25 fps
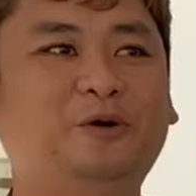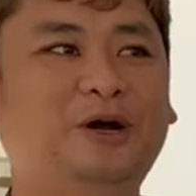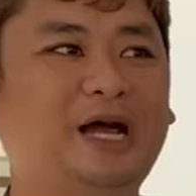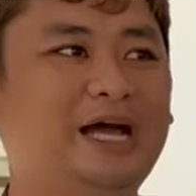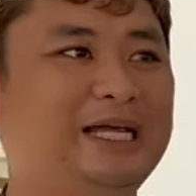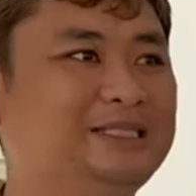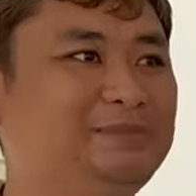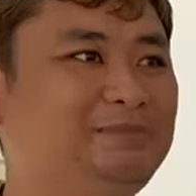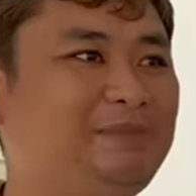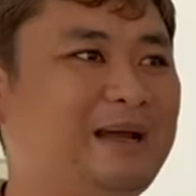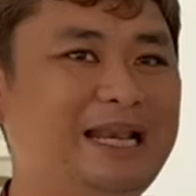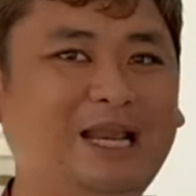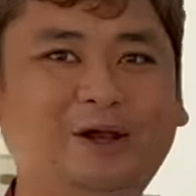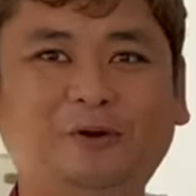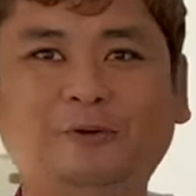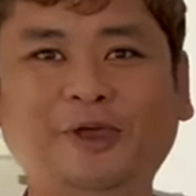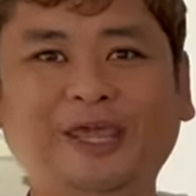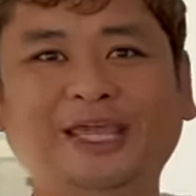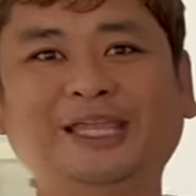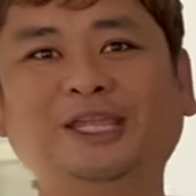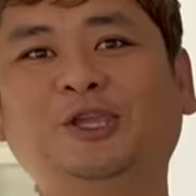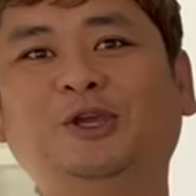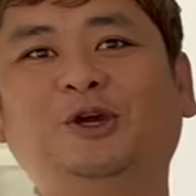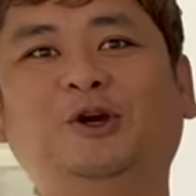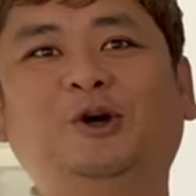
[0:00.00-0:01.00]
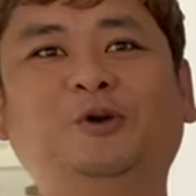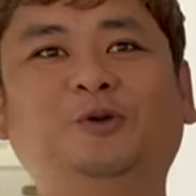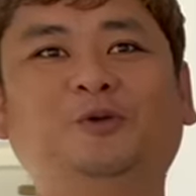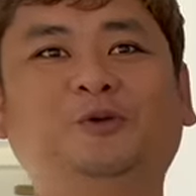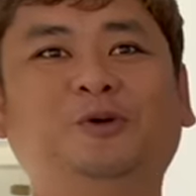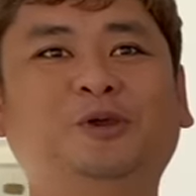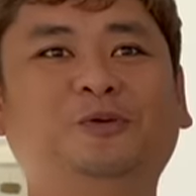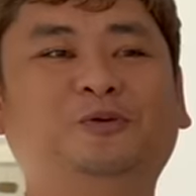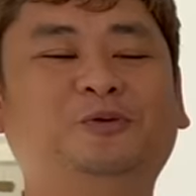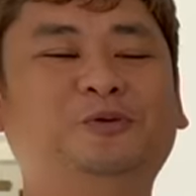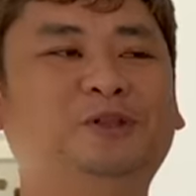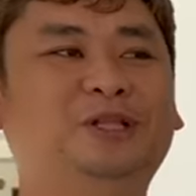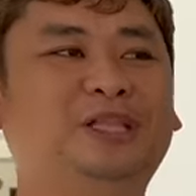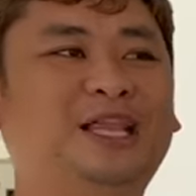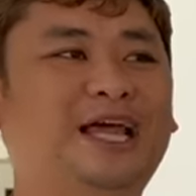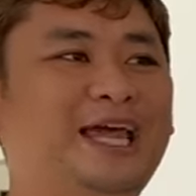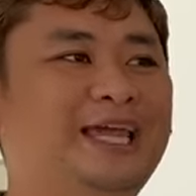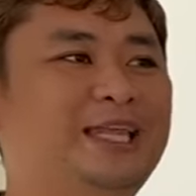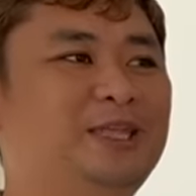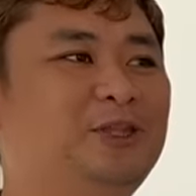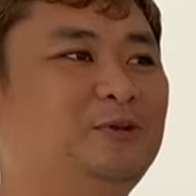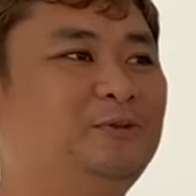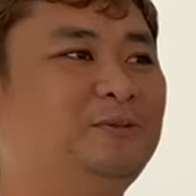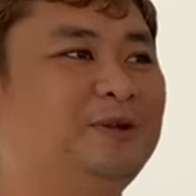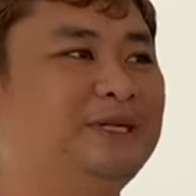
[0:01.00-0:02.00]
As Palawenyo, we would
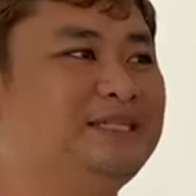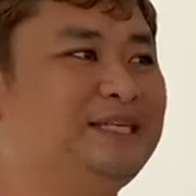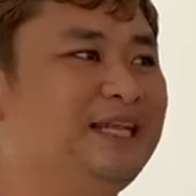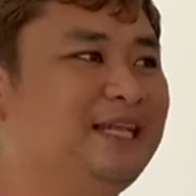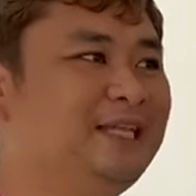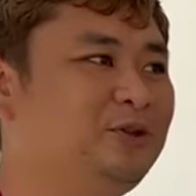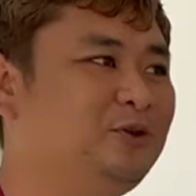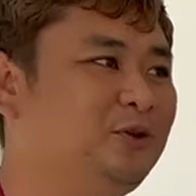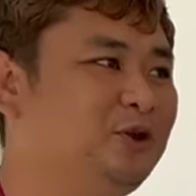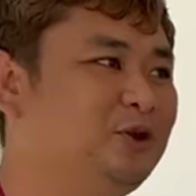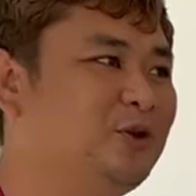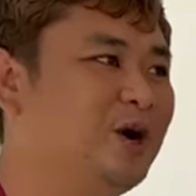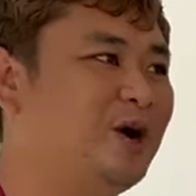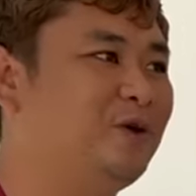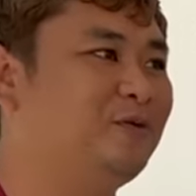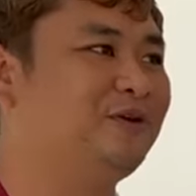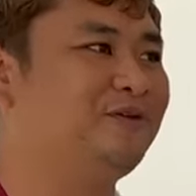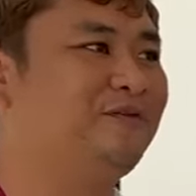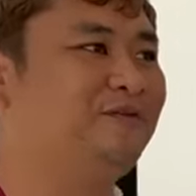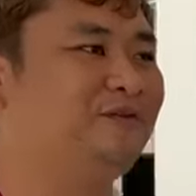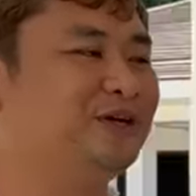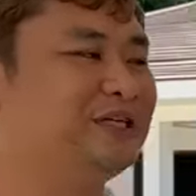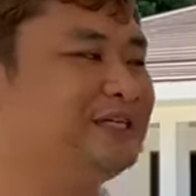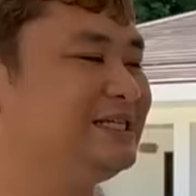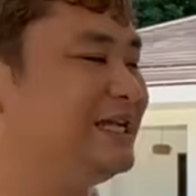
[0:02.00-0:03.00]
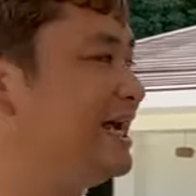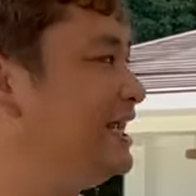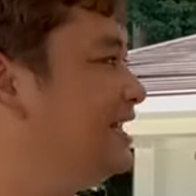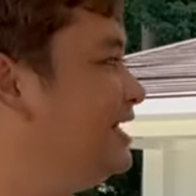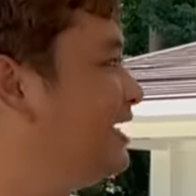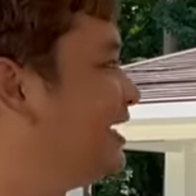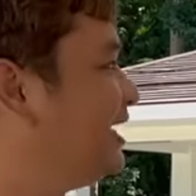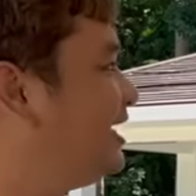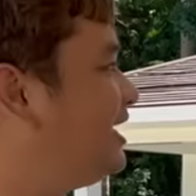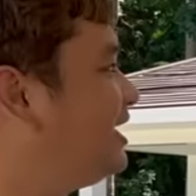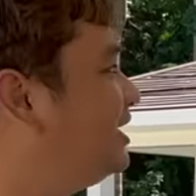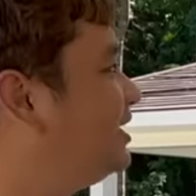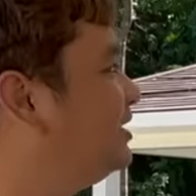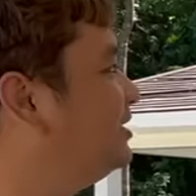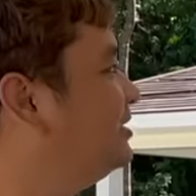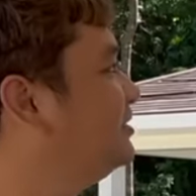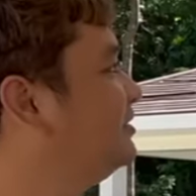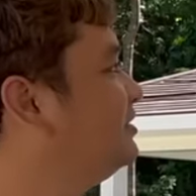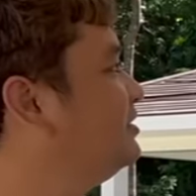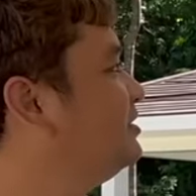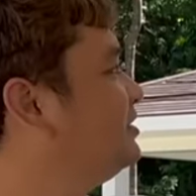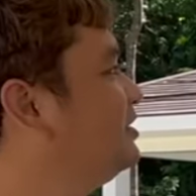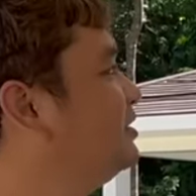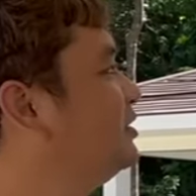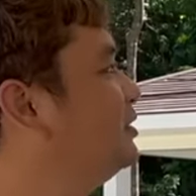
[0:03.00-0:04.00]
like to present to you our first gallery,
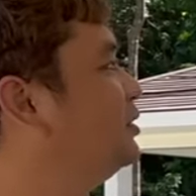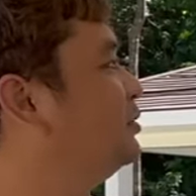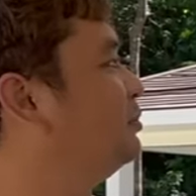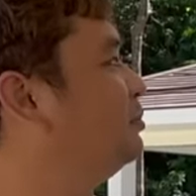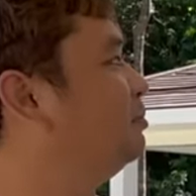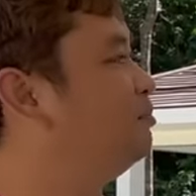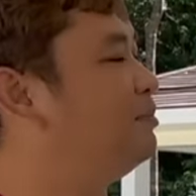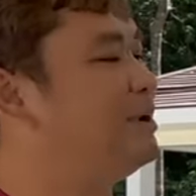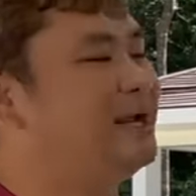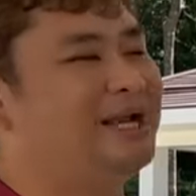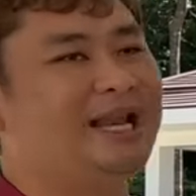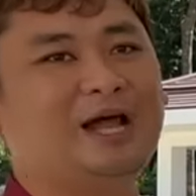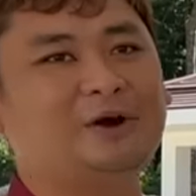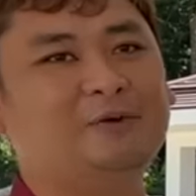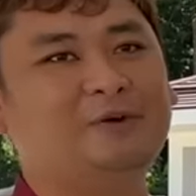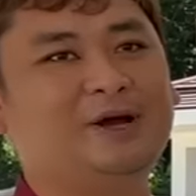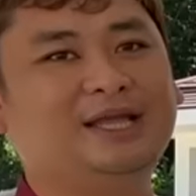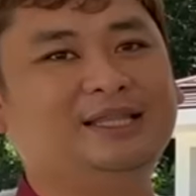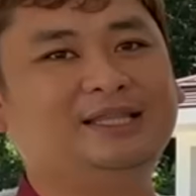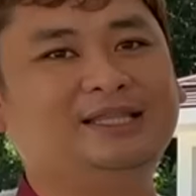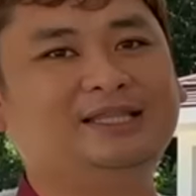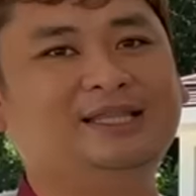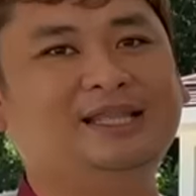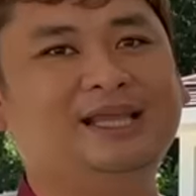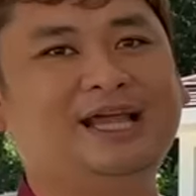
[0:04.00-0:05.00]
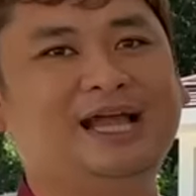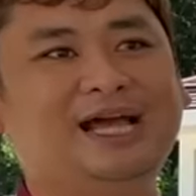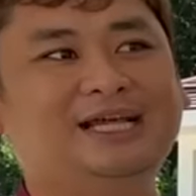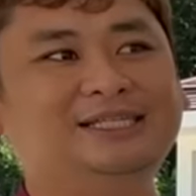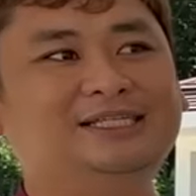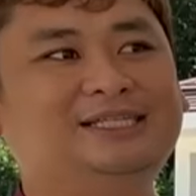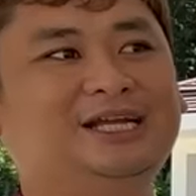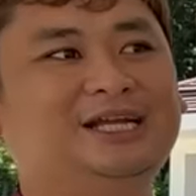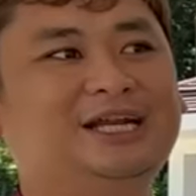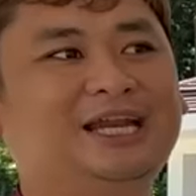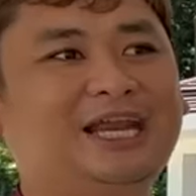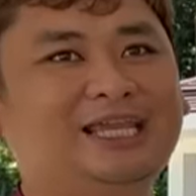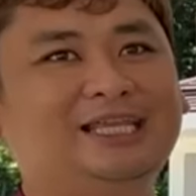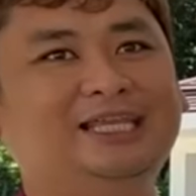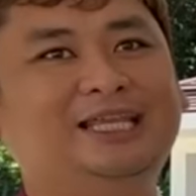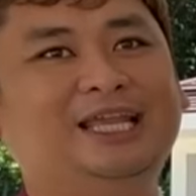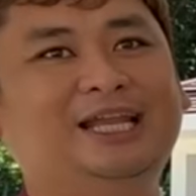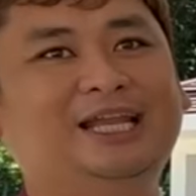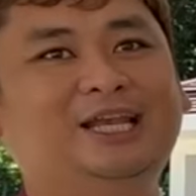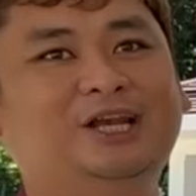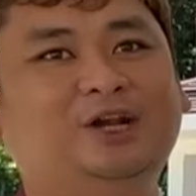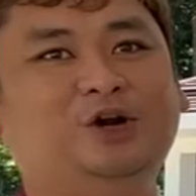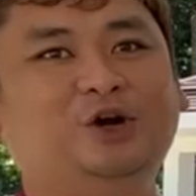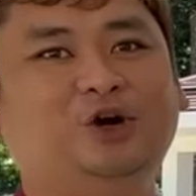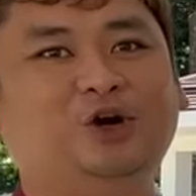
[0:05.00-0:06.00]
Palawan as a cradle
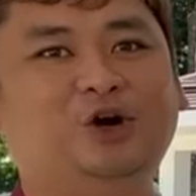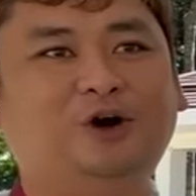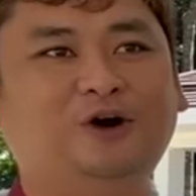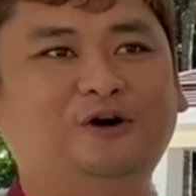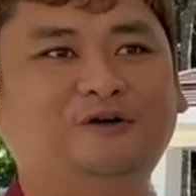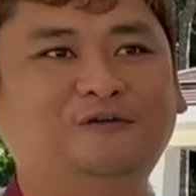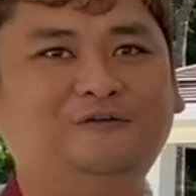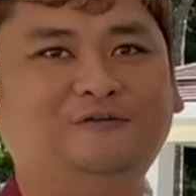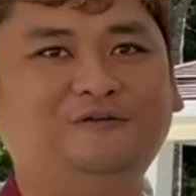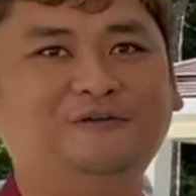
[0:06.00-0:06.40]
of